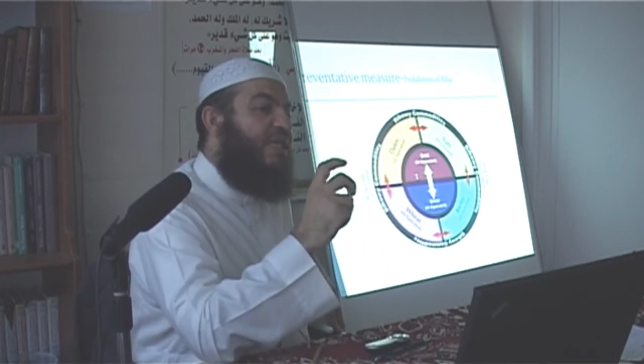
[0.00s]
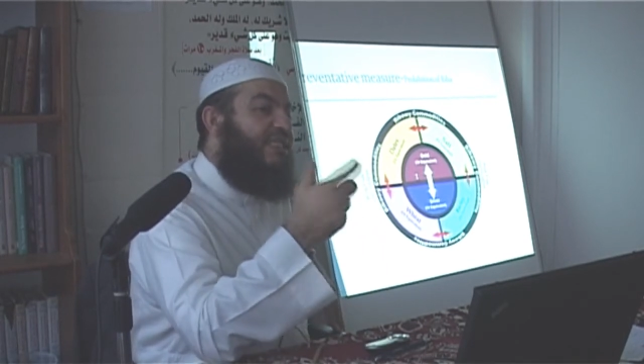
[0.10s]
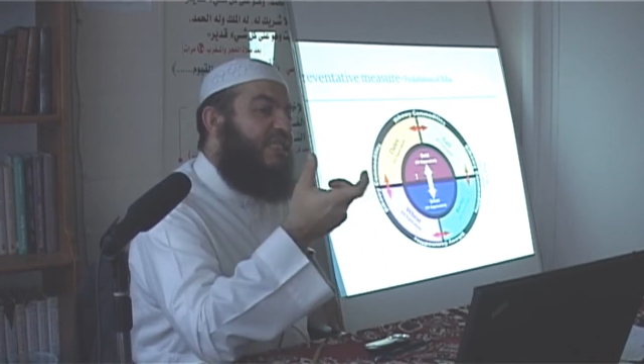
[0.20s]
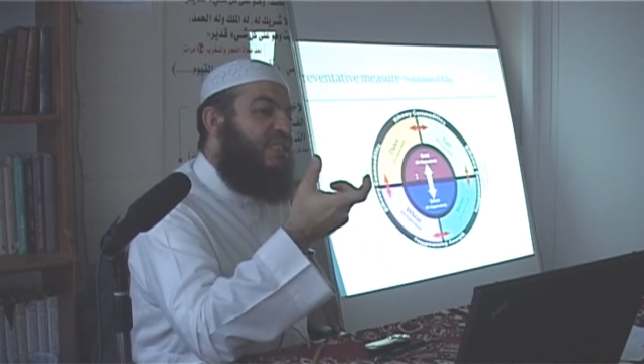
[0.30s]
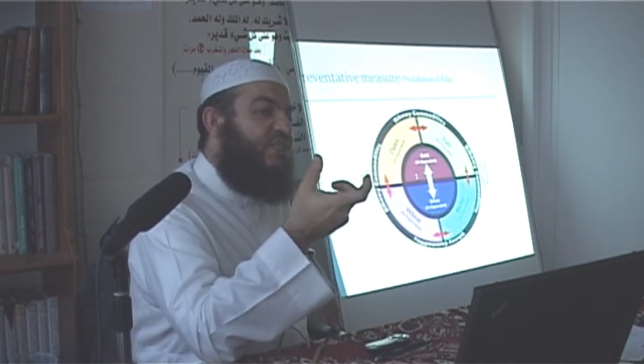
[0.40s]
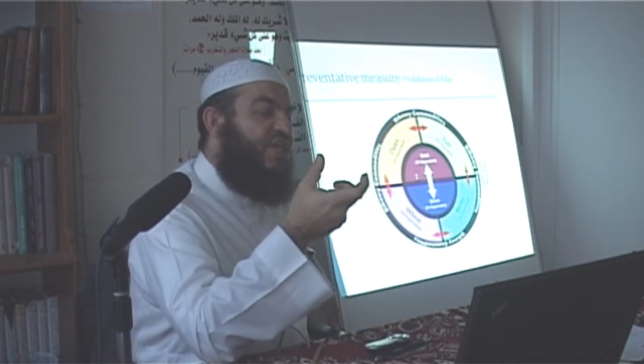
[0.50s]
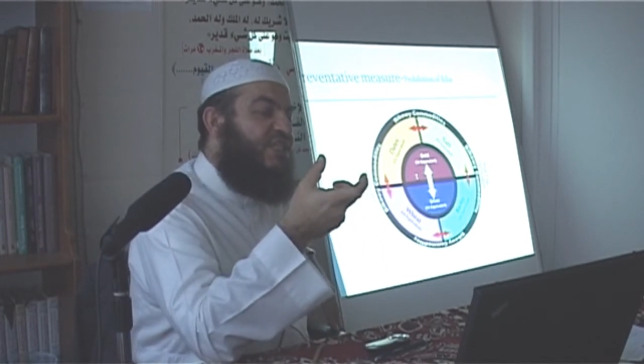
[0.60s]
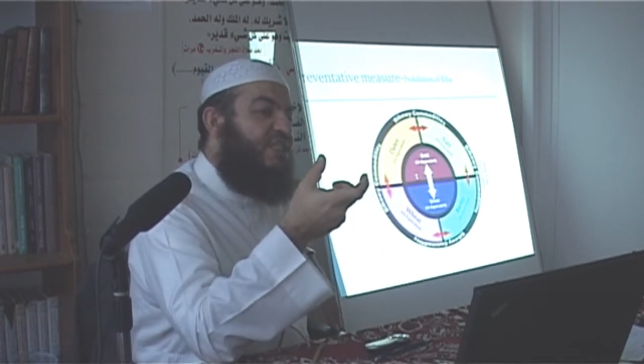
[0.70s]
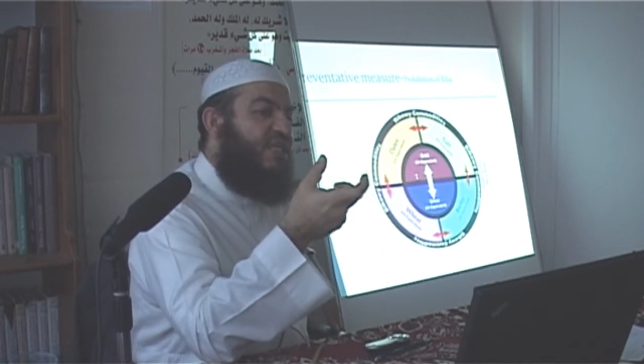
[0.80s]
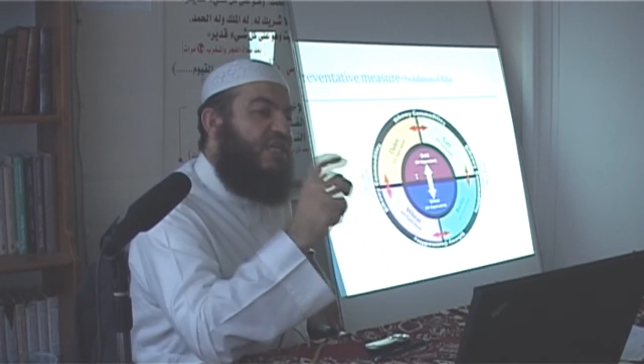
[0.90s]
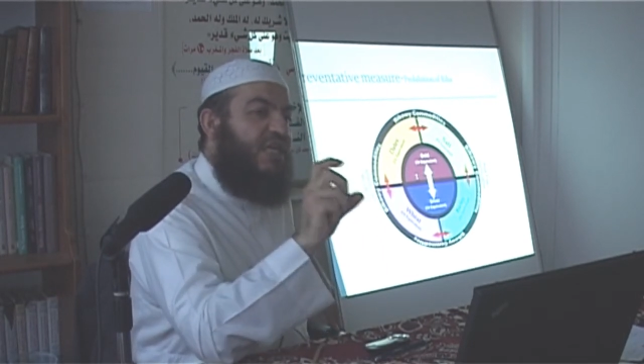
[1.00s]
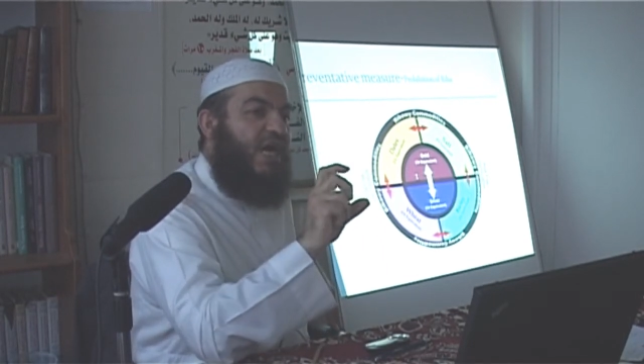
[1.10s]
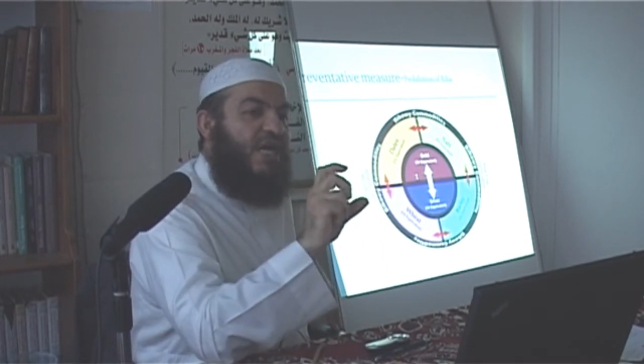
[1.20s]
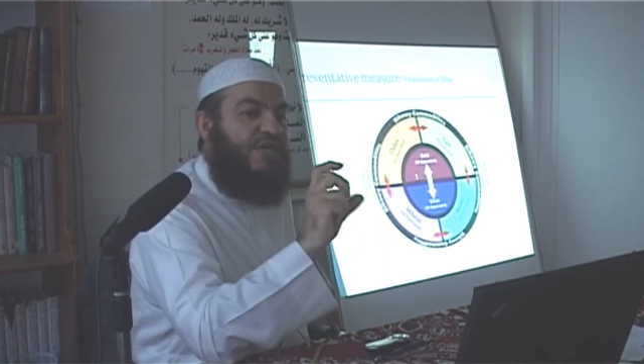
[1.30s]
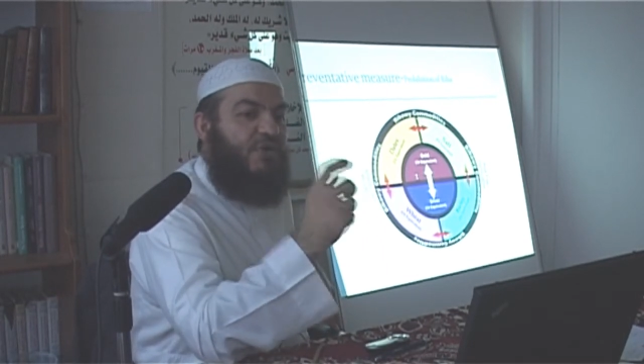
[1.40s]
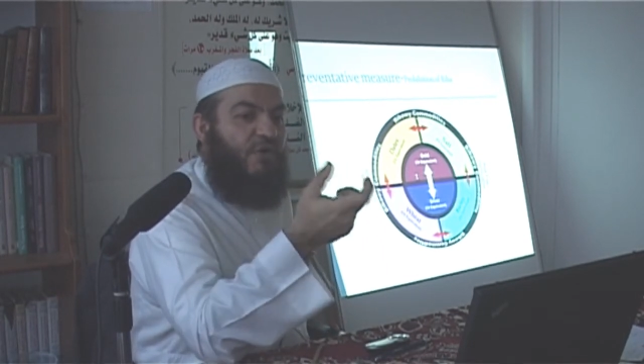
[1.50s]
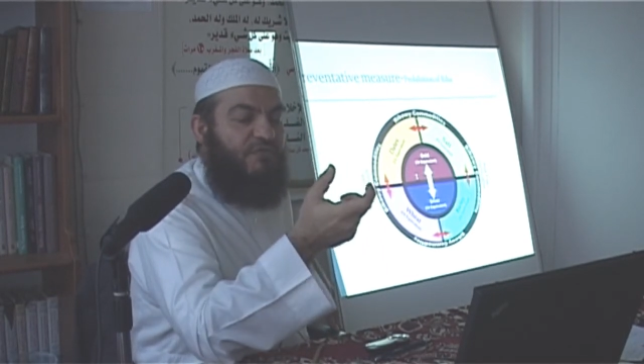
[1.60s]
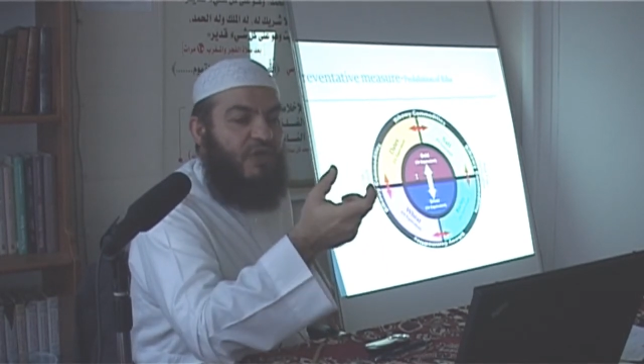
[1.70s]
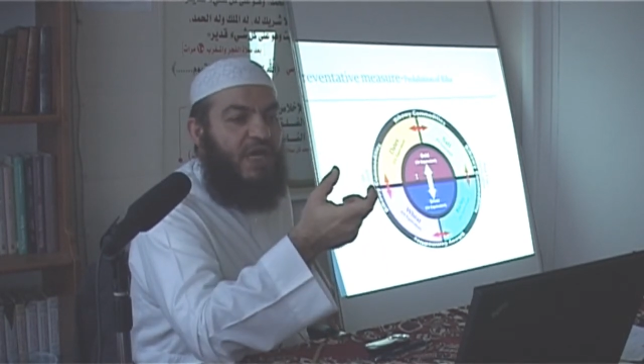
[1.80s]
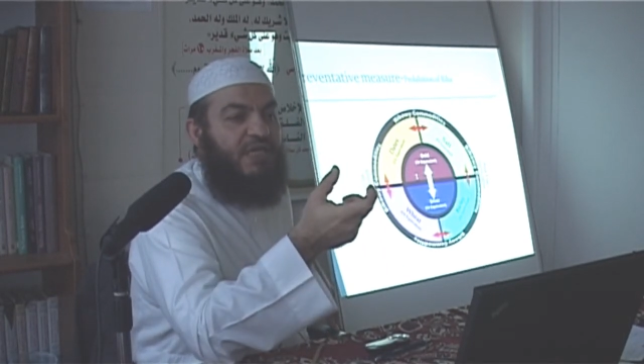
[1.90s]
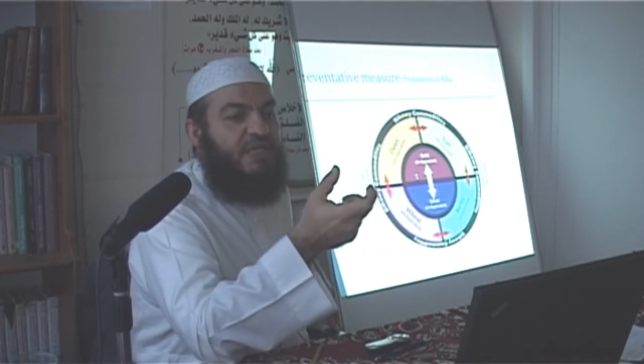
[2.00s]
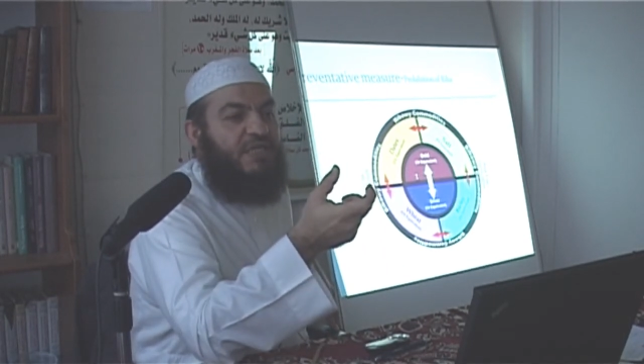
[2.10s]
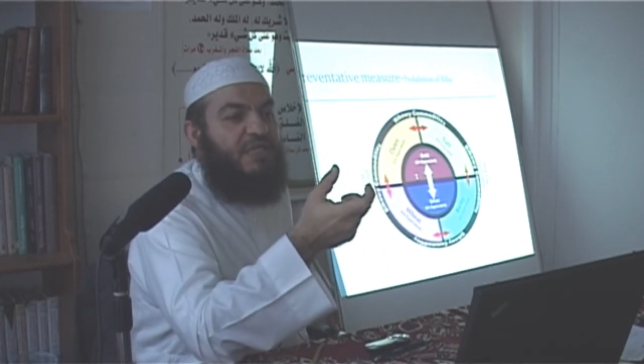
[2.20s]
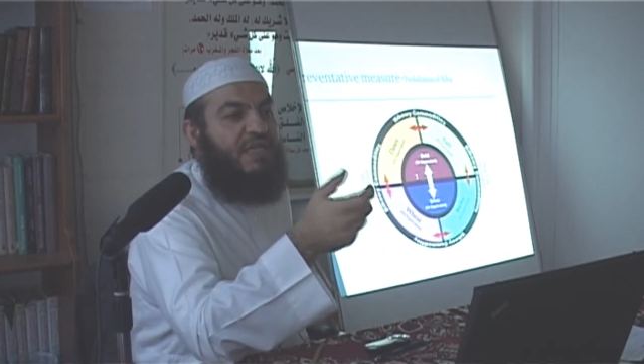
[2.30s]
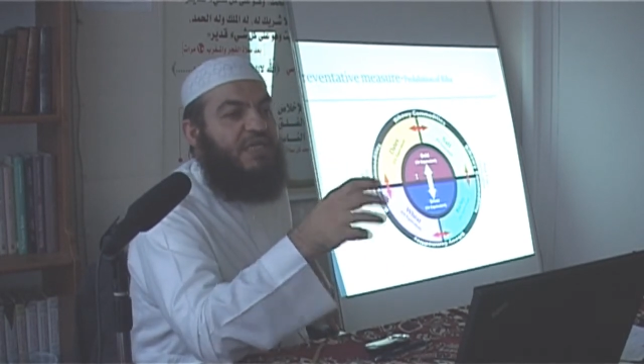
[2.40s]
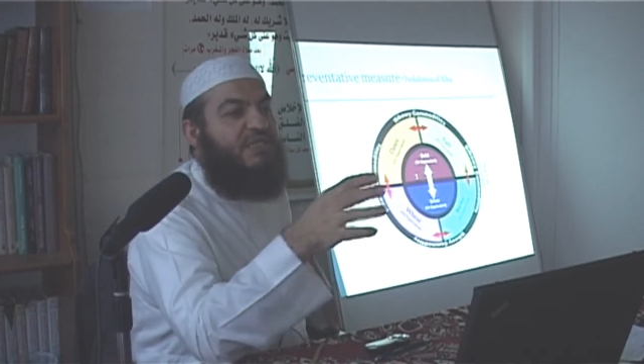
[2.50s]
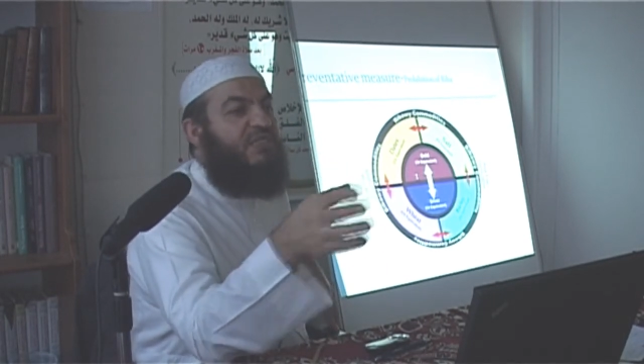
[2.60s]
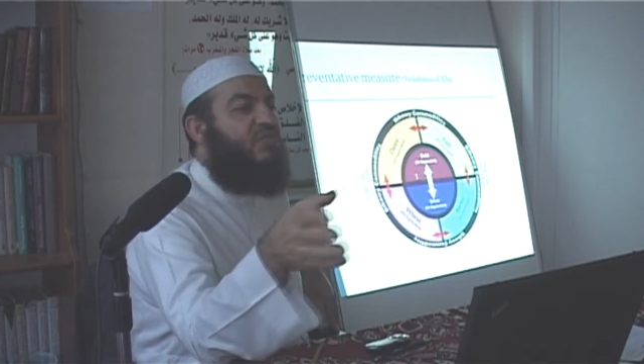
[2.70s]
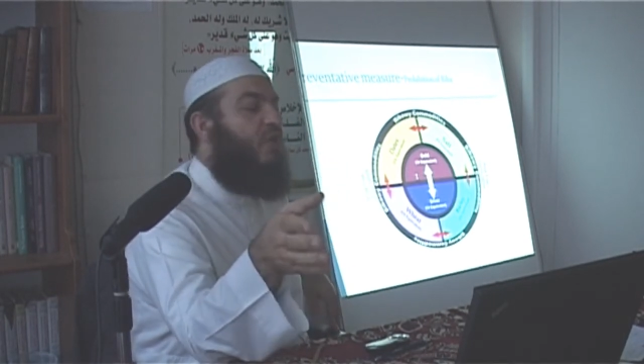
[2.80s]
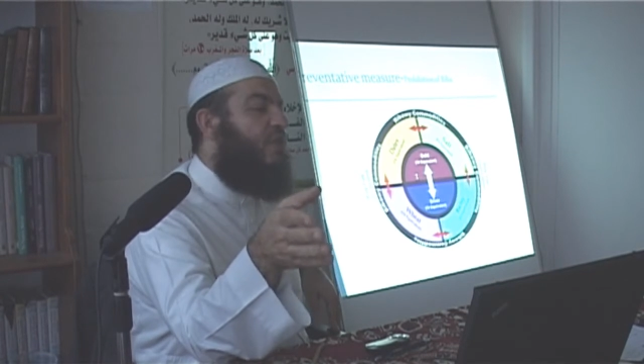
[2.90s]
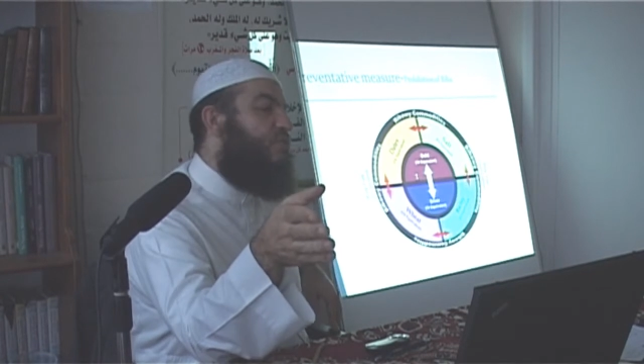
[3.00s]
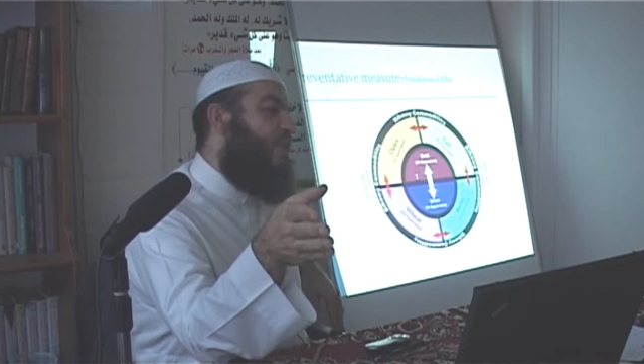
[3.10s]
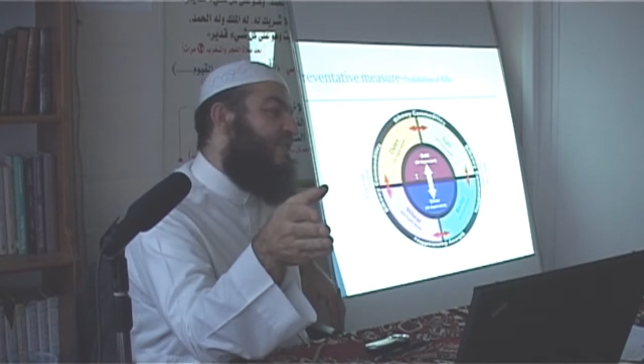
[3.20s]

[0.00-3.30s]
not exchanging like of like, then it is called